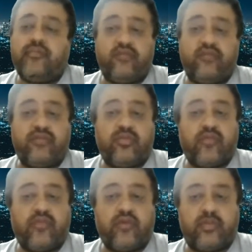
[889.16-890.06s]
Fifth
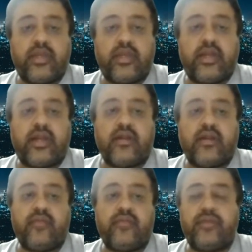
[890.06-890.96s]
point would be add
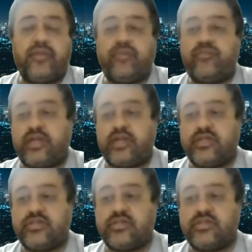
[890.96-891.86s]
premium
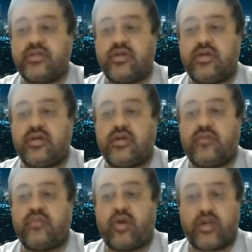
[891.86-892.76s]
priced
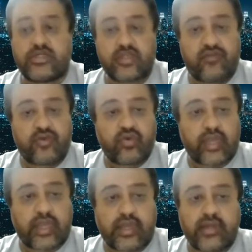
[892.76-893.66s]
products if you
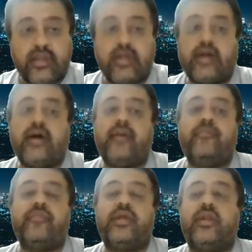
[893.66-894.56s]
can.
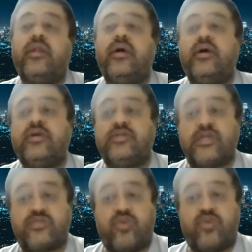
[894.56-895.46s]
Then
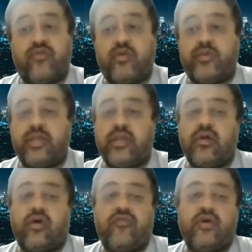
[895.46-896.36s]
sixth point would be
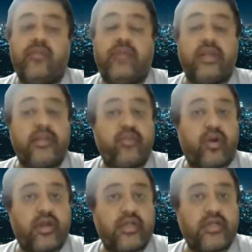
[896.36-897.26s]
offer
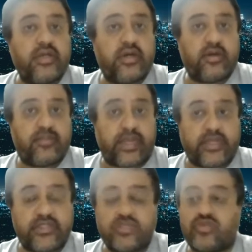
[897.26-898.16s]
multi-product packages.